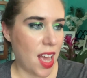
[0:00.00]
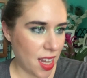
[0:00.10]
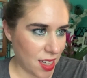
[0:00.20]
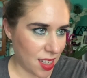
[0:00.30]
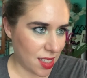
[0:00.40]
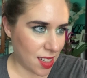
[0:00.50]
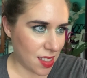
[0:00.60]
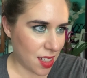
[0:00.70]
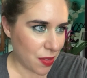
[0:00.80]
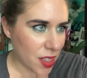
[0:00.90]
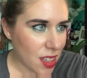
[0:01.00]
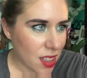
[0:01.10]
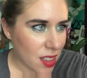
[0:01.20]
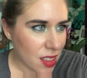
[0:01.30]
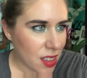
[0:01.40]
It doesn't even
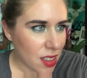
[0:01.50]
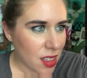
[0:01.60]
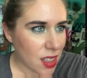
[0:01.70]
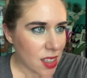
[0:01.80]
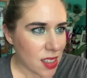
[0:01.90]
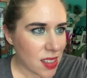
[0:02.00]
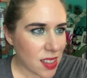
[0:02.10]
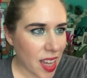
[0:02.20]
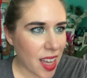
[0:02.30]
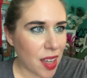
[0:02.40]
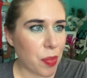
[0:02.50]
say,